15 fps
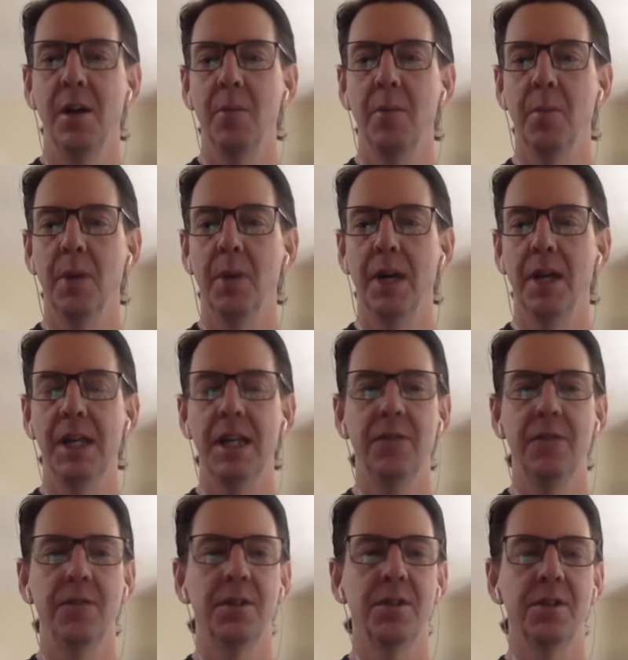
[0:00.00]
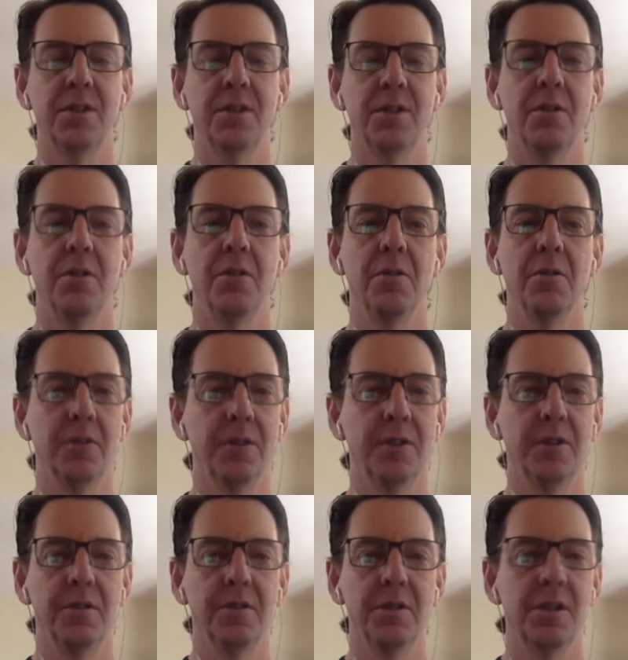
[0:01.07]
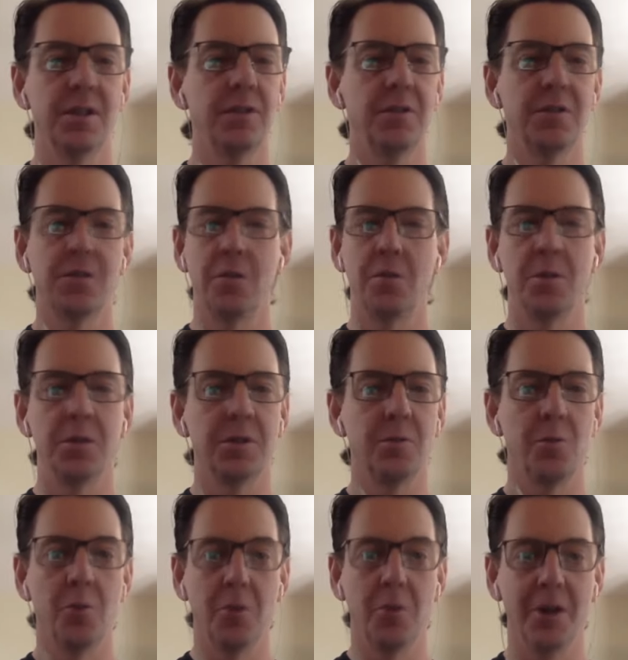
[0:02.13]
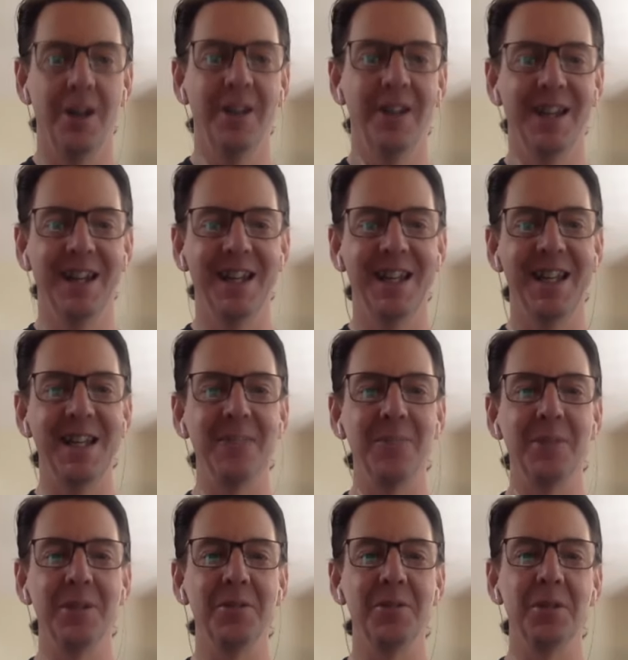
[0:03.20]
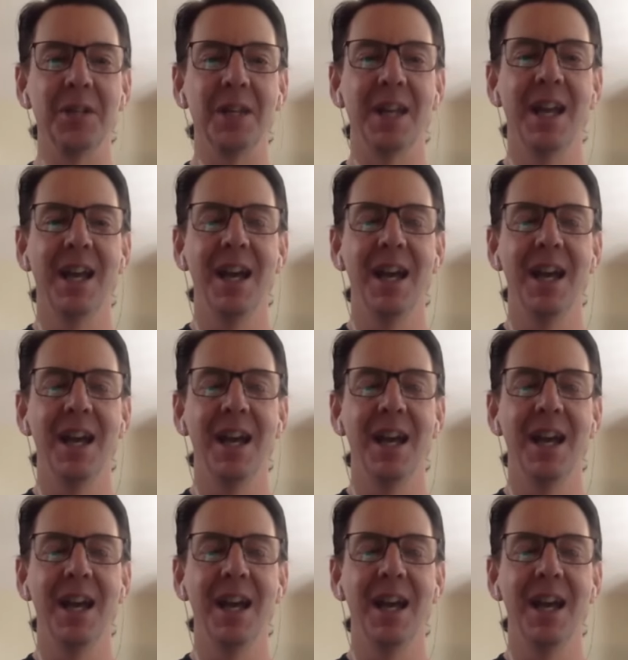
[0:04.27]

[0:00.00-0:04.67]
but even so, there's still so much more that I can be doing.